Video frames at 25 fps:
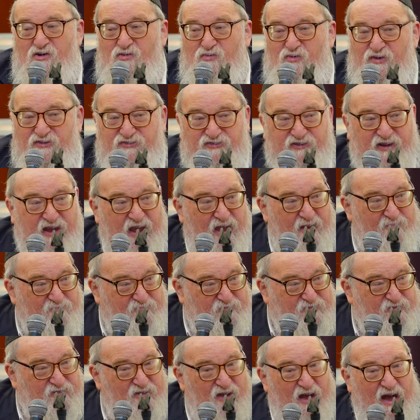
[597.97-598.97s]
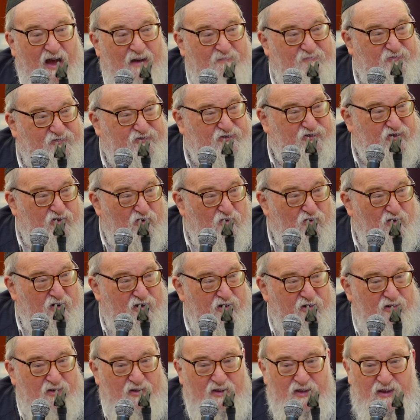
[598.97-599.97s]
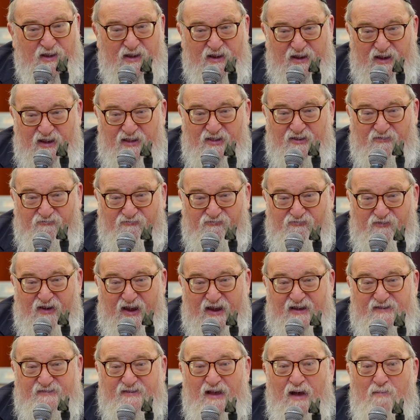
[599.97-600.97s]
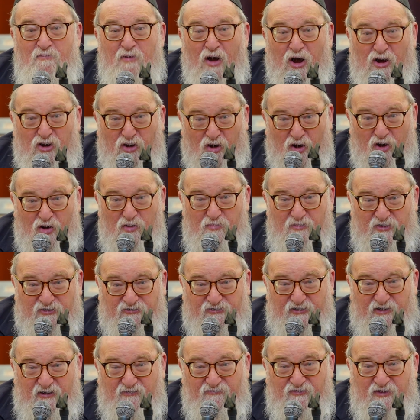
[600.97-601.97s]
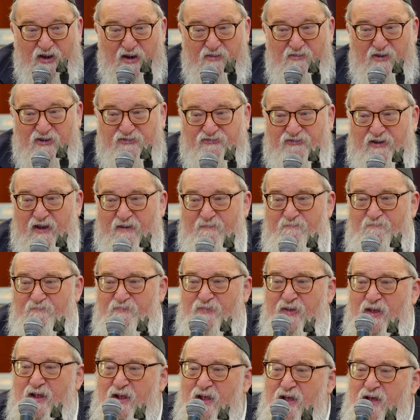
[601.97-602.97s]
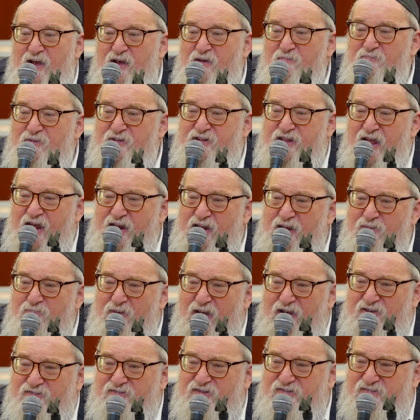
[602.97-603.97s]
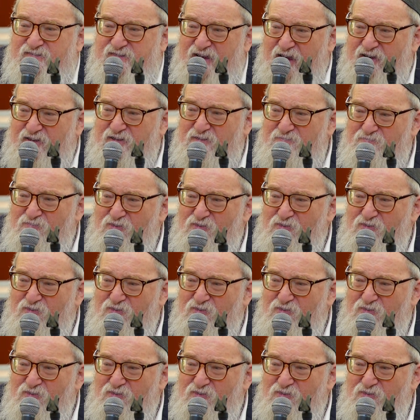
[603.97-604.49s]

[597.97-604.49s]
was kept obscure in the phrase Hamakom Asher Yivchar Hashem. But then he makes a second